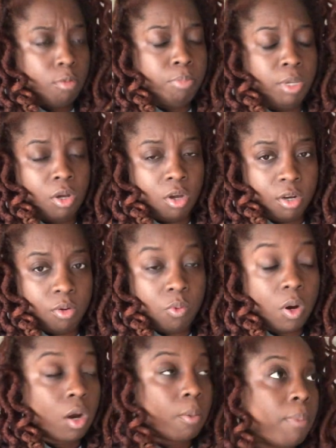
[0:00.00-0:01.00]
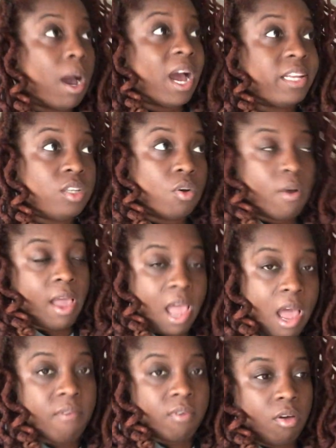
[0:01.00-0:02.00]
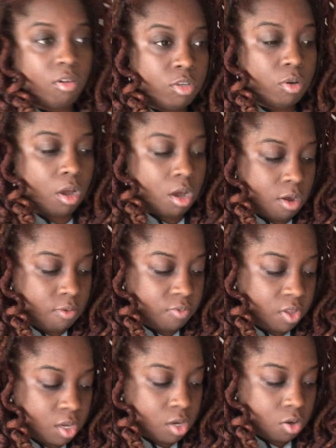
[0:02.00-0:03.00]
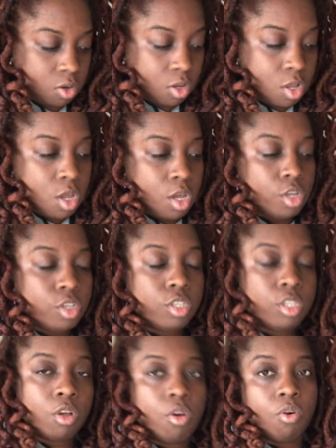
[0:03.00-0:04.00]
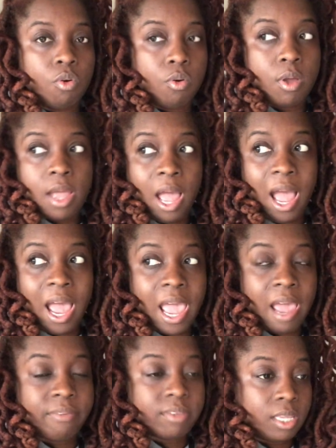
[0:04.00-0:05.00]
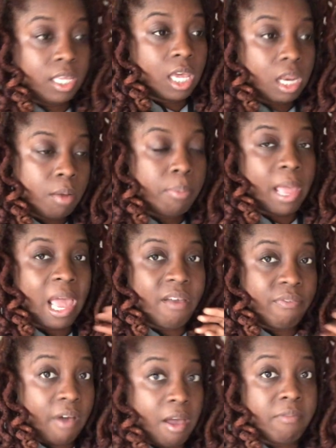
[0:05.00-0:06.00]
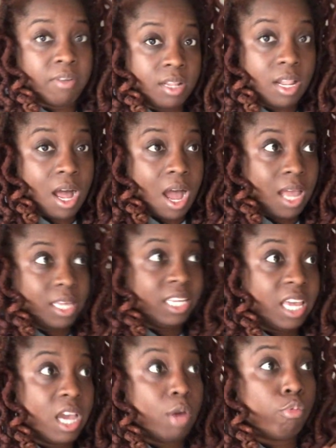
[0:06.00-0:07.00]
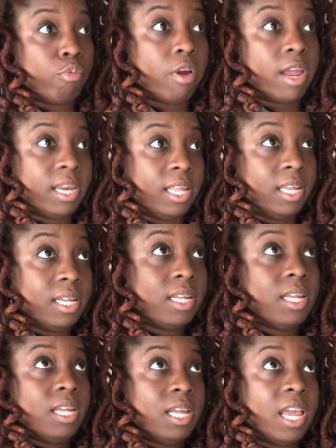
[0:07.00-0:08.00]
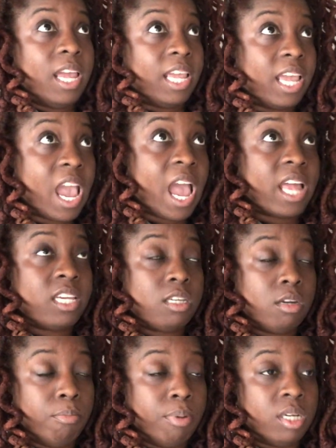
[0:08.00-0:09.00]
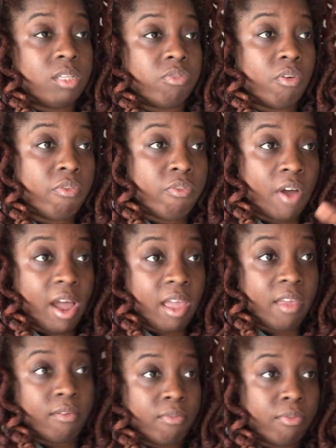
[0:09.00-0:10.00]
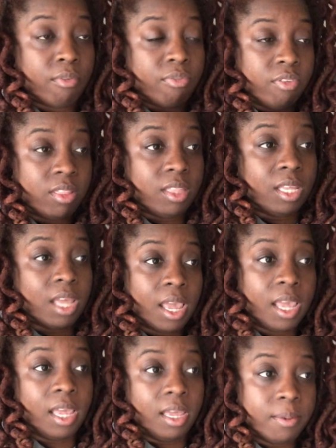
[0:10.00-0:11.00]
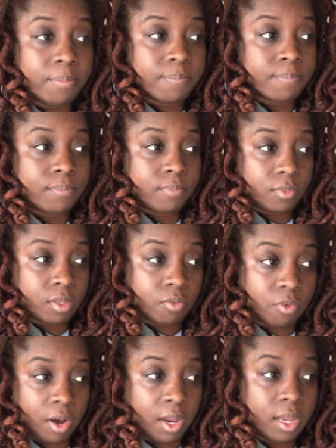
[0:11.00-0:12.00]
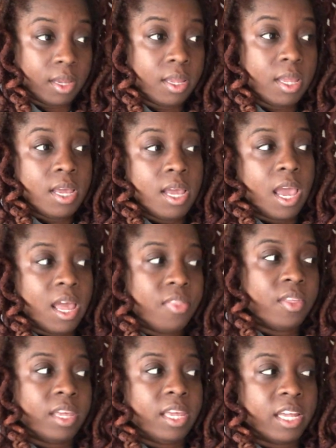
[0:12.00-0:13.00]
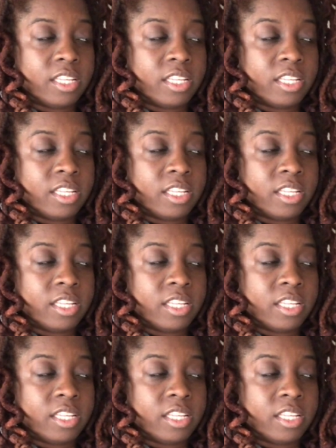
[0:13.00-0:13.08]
be on to work. But I don't have a vehicle. So I have to get up at 5 o'clock, get ready, and catch the bus for 5:58, right? And then